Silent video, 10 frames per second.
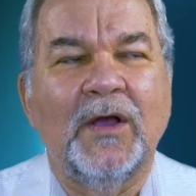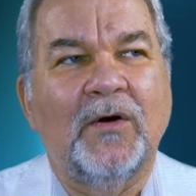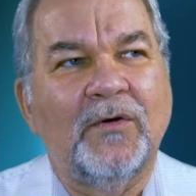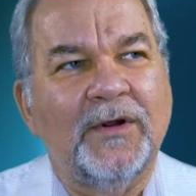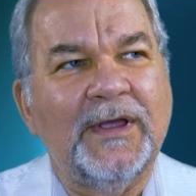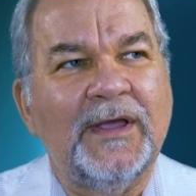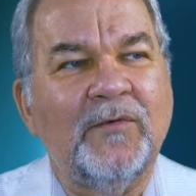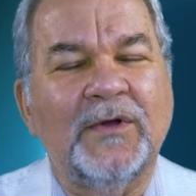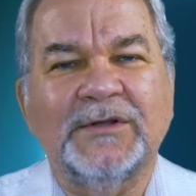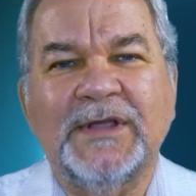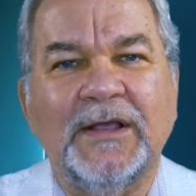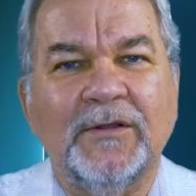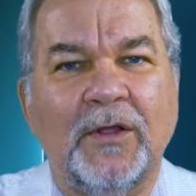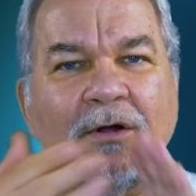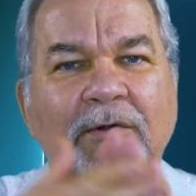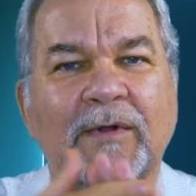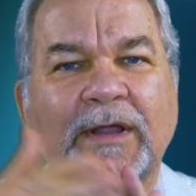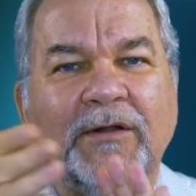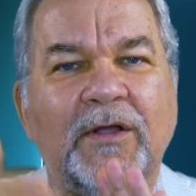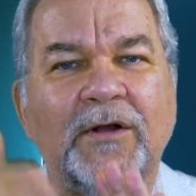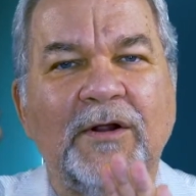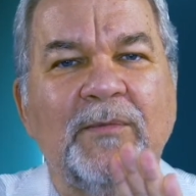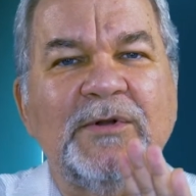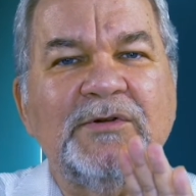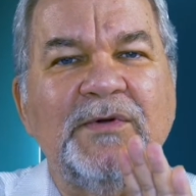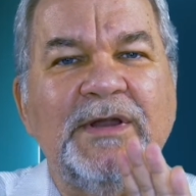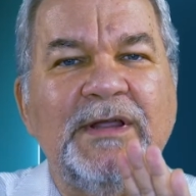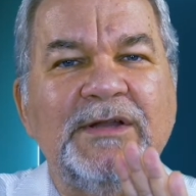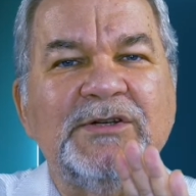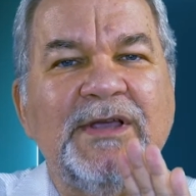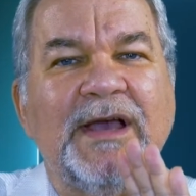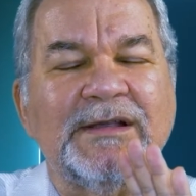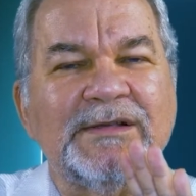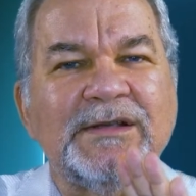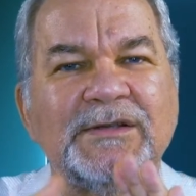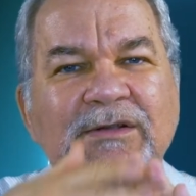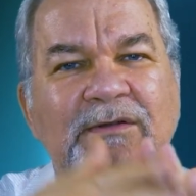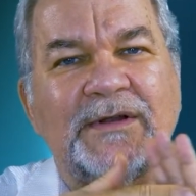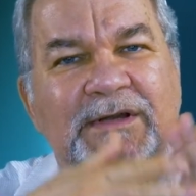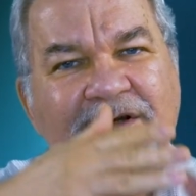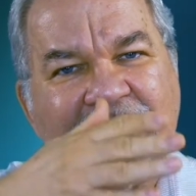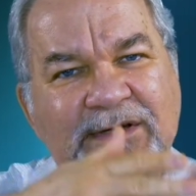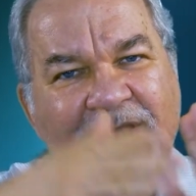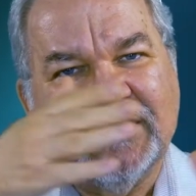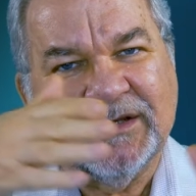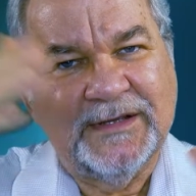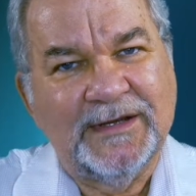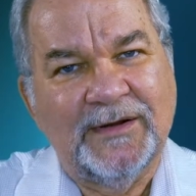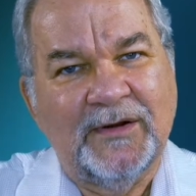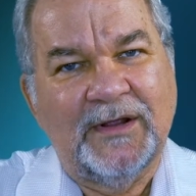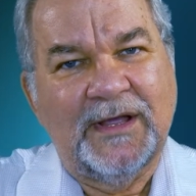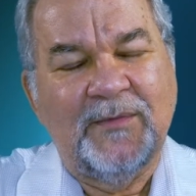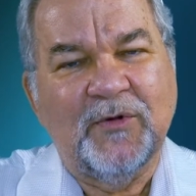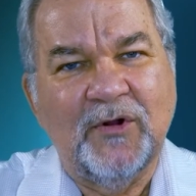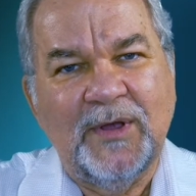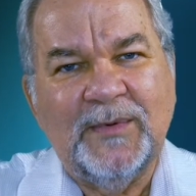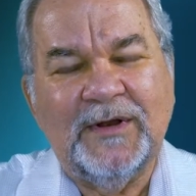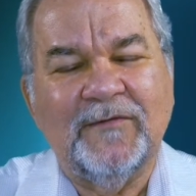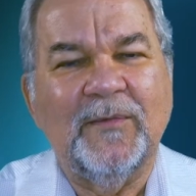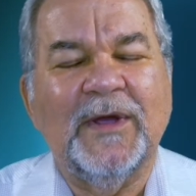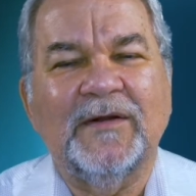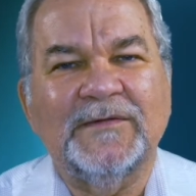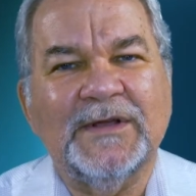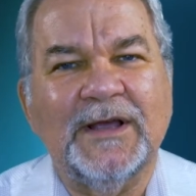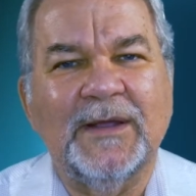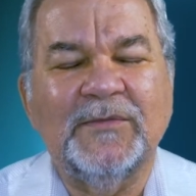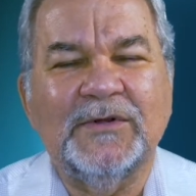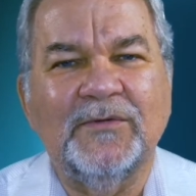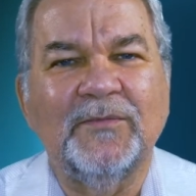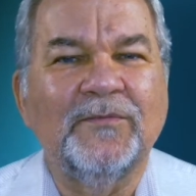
Or it will take longer and longer between each guess, so that it just takes a prohibitive amount of time to